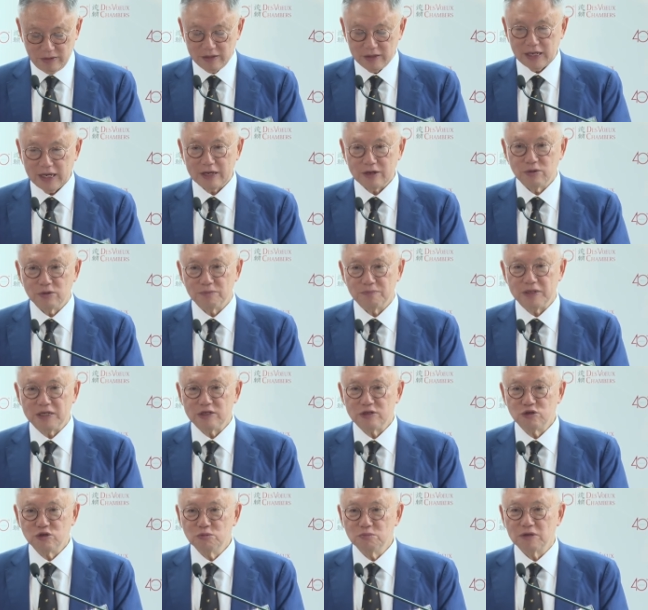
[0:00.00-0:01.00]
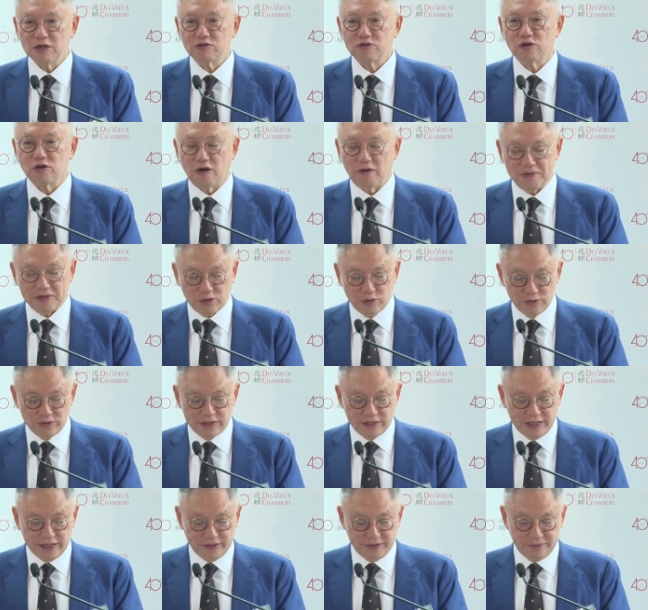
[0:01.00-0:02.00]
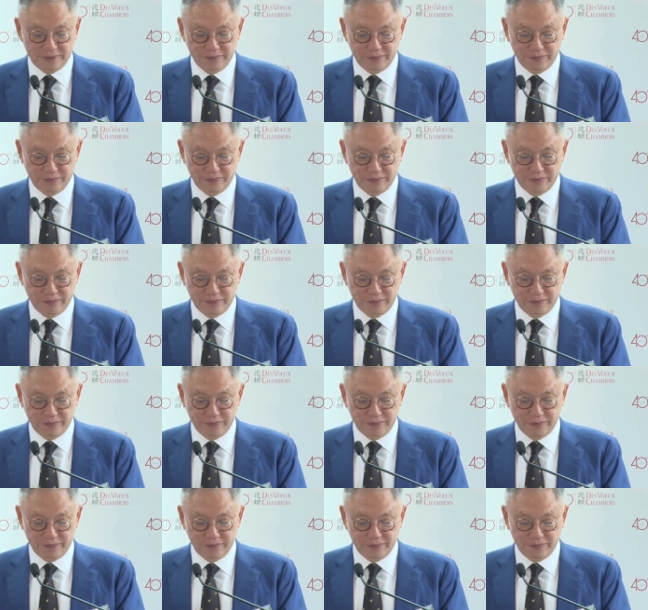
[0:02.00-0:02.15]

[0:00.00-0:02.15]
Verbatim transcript: There could be too much of a good thing.